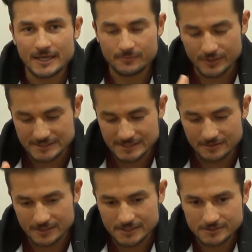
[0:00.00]
yeah, it breaks
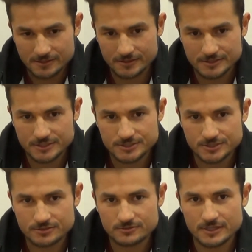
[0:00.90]
down that scar
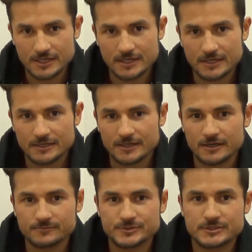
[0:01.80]
tissue and
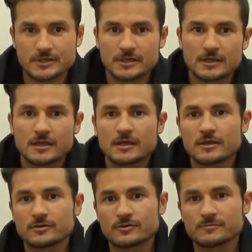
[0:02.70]
helps
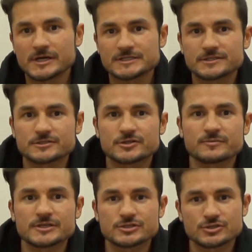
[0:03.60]
your muscles to
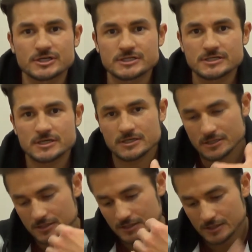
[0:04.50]
be stretched
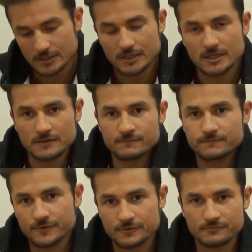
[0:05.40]
even
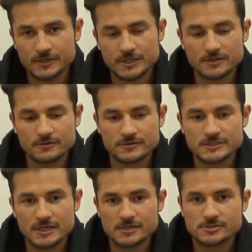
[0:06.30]
further when you do your
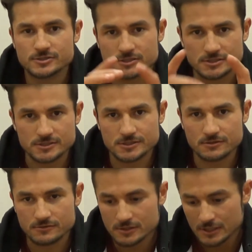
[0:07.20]
static stretches.
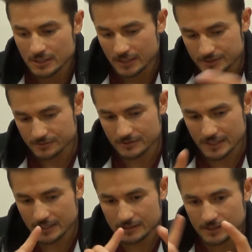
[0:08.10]
So I do
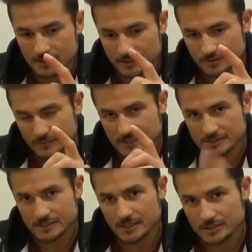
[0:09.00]
that, and then I do my
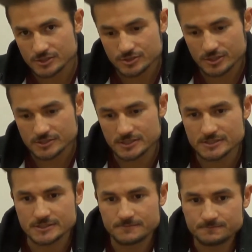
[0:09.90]
static
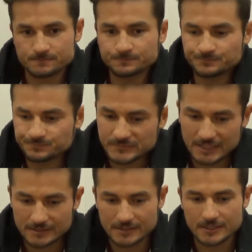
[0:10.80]
stretches,
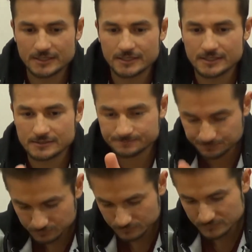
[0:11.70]
and
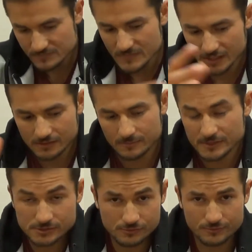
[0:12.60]
the
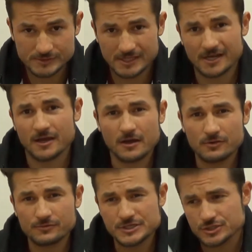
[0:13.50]
muscle groups that I
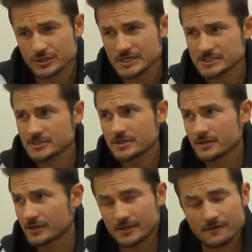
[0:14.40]
always stretch,
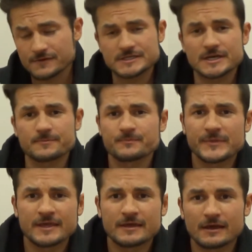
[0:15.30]
like every time
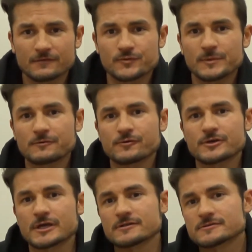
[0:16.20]
after my
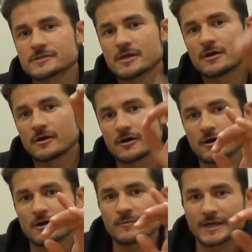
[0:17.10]
workouts,
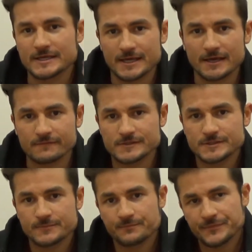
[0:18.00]
are my
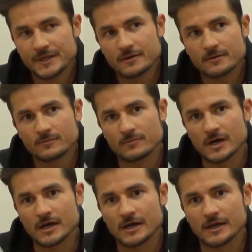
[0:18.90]
calves,
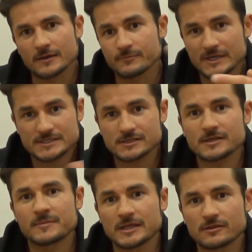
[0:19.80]
basically
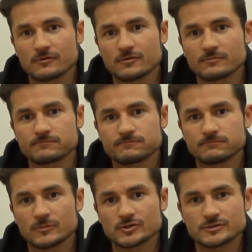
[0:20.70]

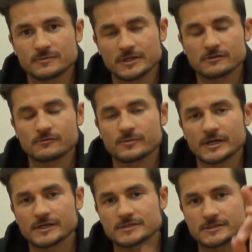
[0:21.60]
most of my lower
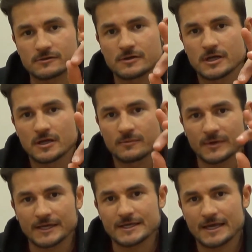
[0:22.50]
body. So
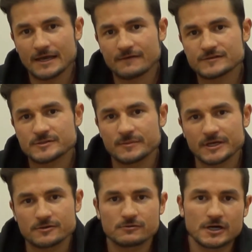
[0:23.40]
my calves, my
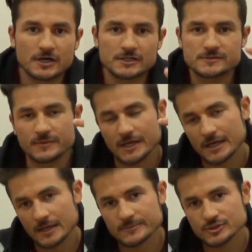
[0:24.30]
quads, my
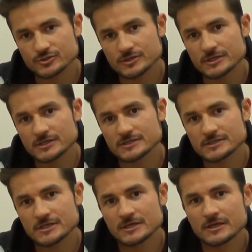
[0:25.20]

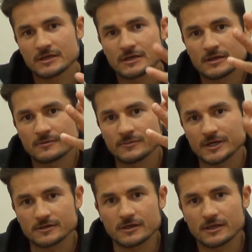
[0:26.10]
hamstrings,
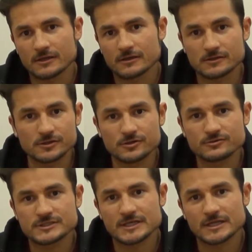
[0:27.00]
my
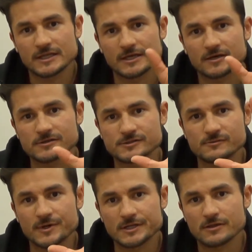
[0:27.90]
glutes, and then also
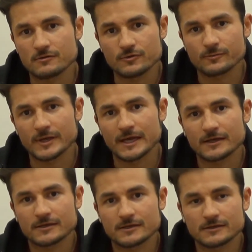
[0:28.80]
my lower back.